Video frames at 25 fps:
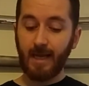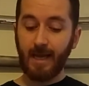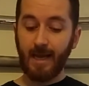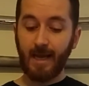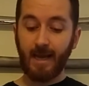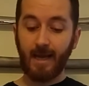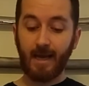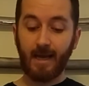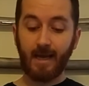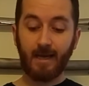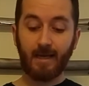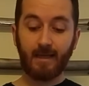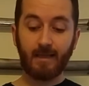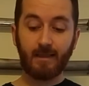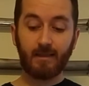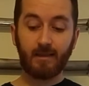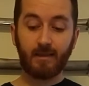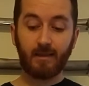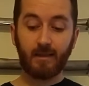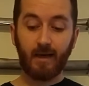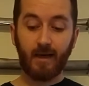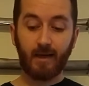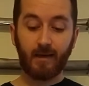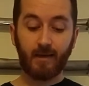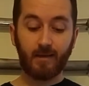
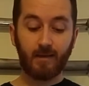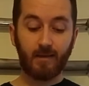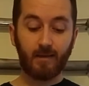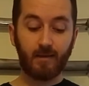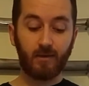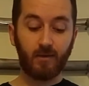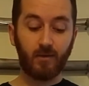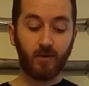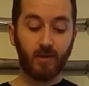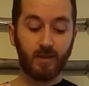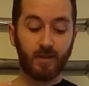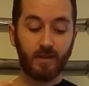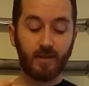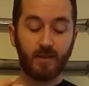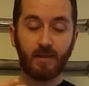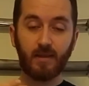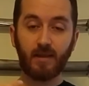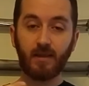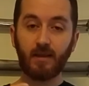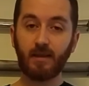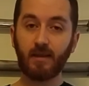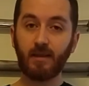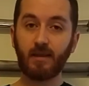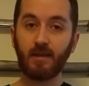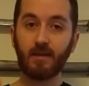And you can
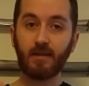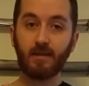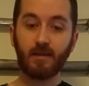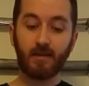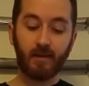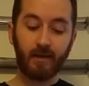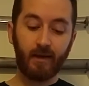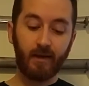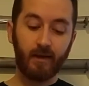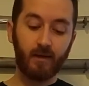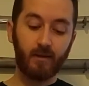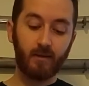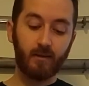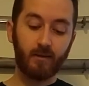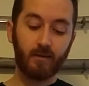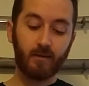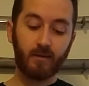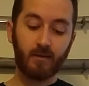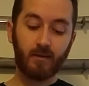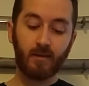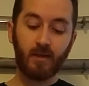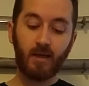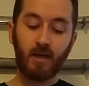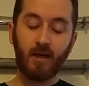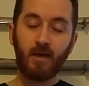see these
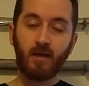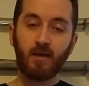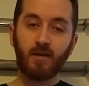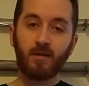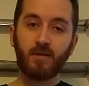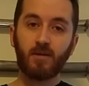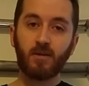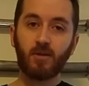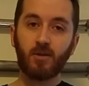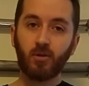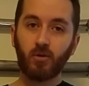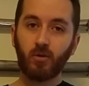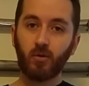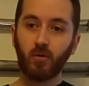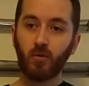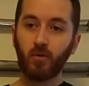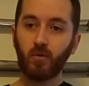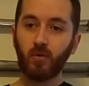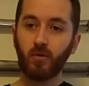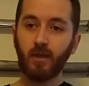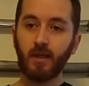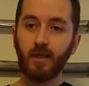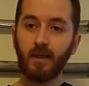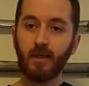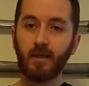hilts
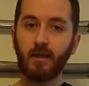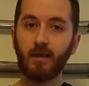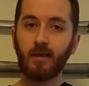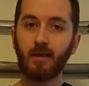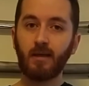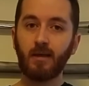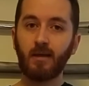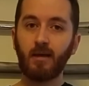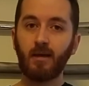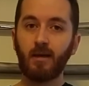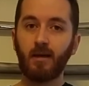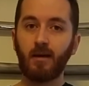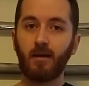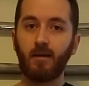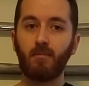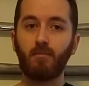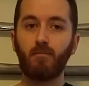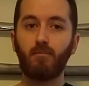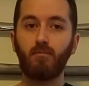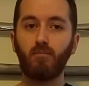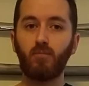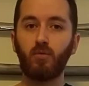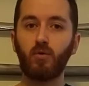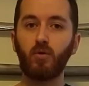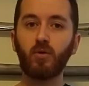slowly
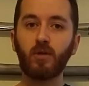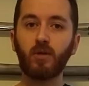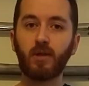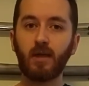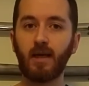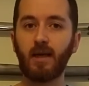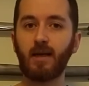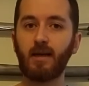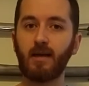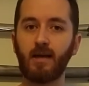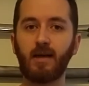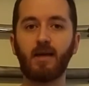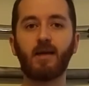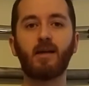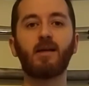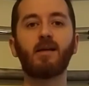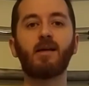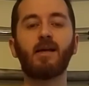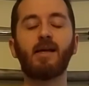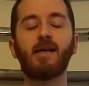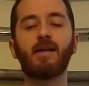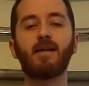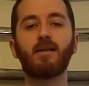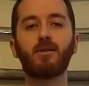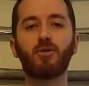
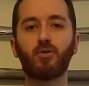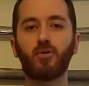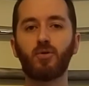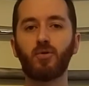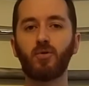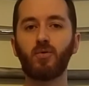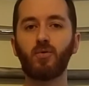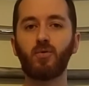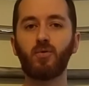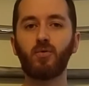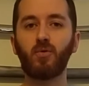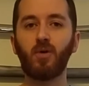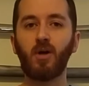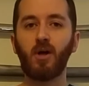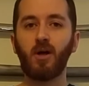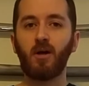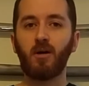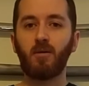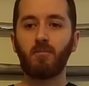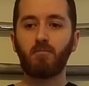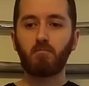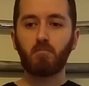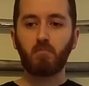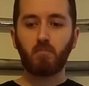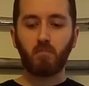mutating into
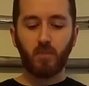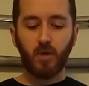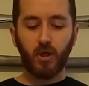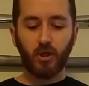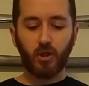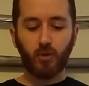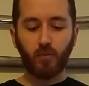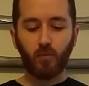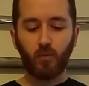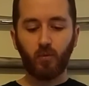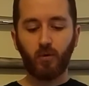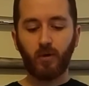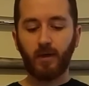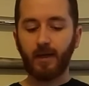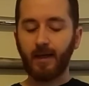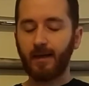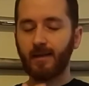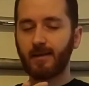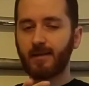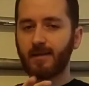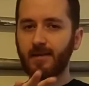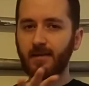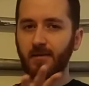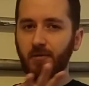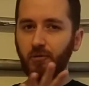much more,
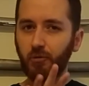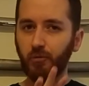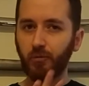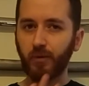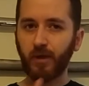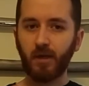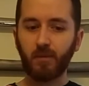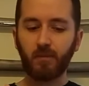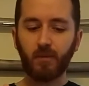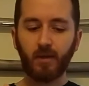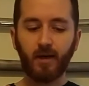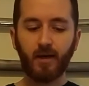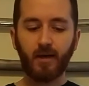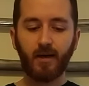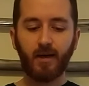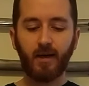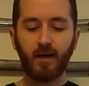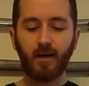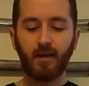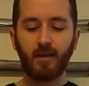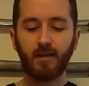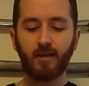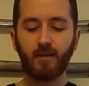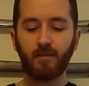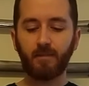again,
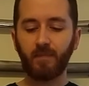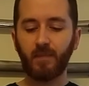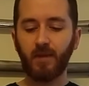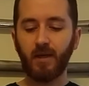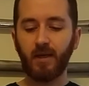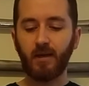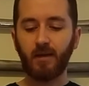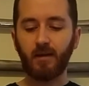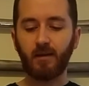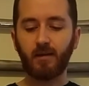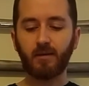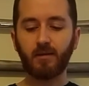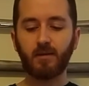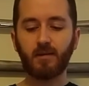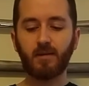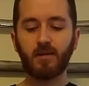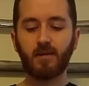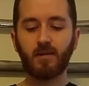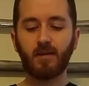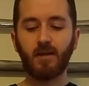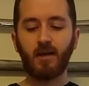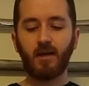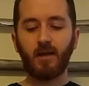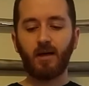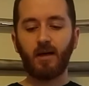streamlined
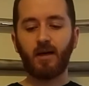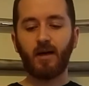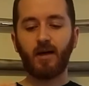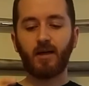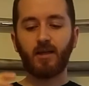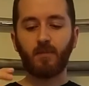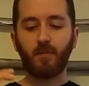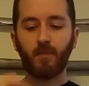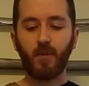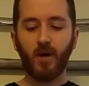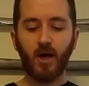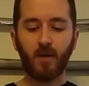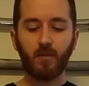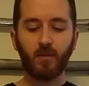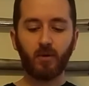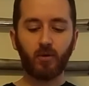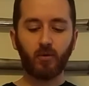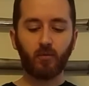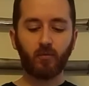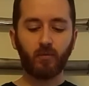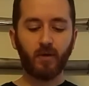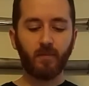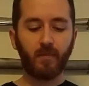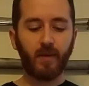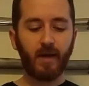hilts, the
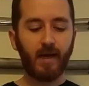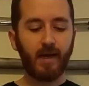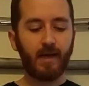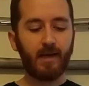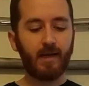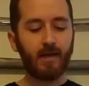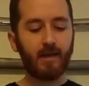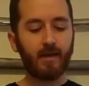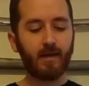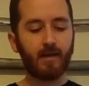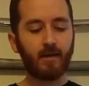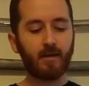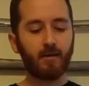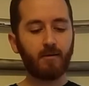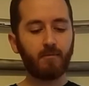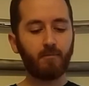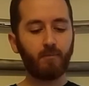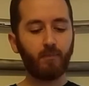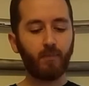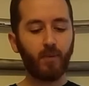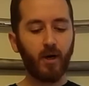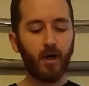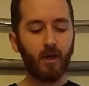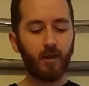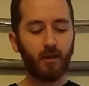pommel remaining,
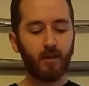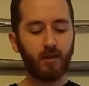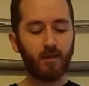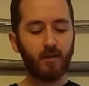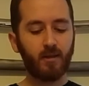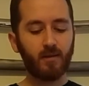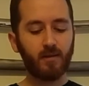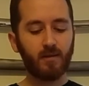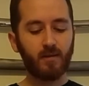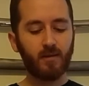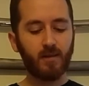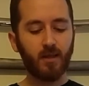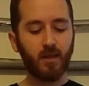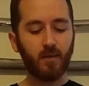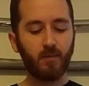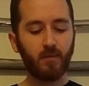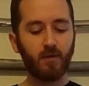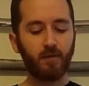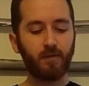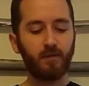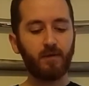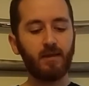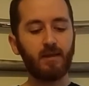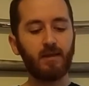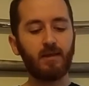but some
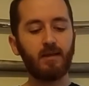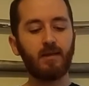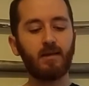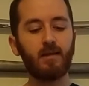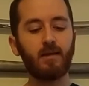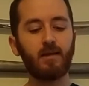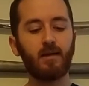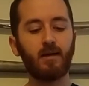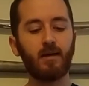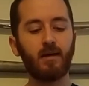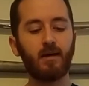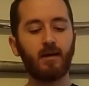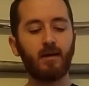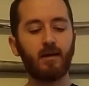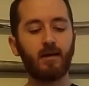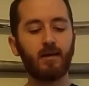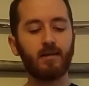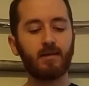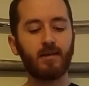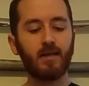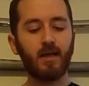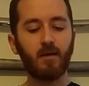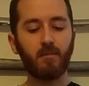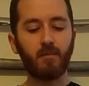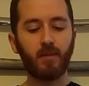of the
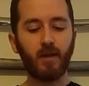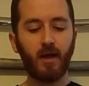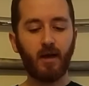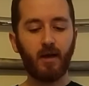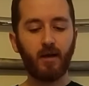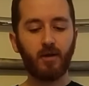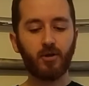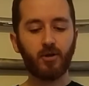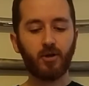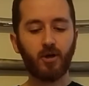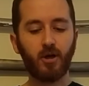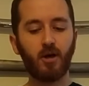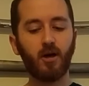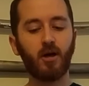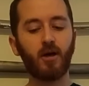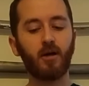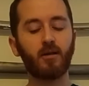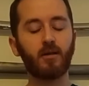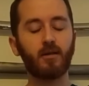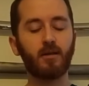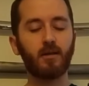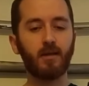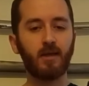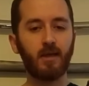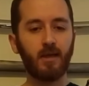assemblage
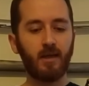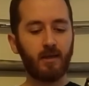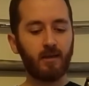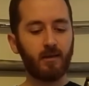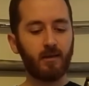on